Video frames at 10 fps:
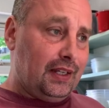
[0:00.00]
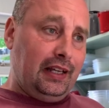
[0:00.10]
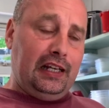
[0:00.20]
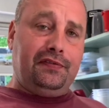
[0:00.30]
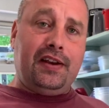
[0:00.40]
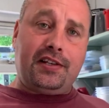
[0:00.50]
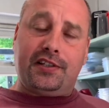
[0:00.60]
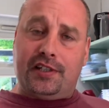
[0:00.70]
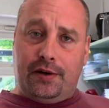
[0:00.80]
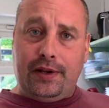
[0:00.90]
And if
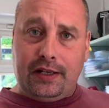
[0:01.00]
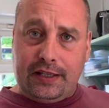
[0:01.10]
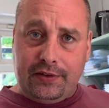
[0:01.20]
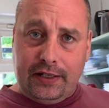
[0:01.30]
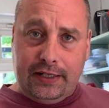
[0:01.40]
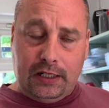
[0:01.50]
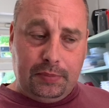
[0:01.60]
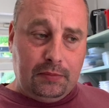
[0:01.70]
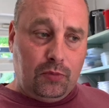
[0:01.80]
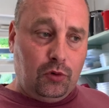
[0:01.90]
necessary, I'll give it a little
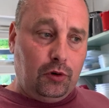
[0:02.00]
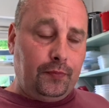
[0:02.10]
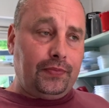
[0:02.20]
bit more.